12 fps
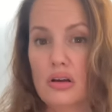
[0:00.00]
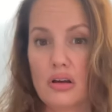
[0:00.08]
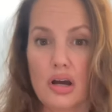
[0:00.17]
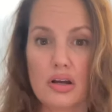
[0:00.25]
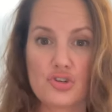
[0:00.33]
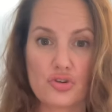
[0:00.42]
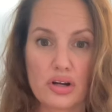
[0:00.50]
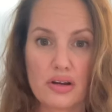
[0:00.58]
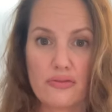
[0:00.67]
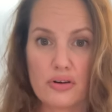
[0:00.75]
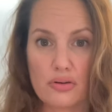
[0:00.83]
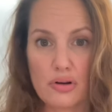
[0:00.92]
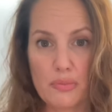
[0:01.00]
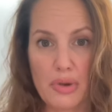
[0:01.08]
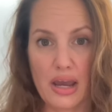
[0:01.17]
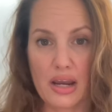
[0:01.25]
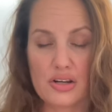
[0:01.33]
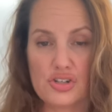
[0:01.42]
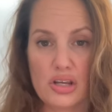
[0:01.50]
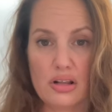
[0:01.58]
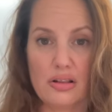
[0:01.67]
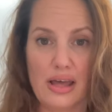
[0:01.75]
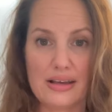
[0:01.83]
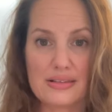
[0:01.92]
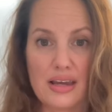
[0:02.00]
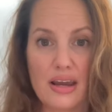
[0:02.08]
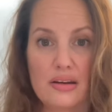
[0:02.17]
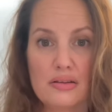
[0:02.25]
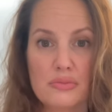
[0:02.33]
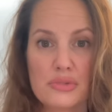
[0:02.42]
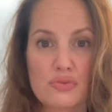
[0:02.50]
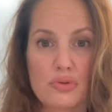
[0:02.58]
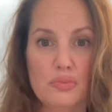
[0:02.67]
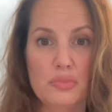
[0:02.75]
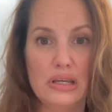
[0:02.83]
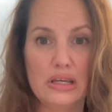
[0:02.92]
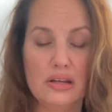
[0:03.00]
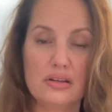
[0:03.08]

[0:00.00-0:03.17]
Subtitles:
A trick for packaging glass items would be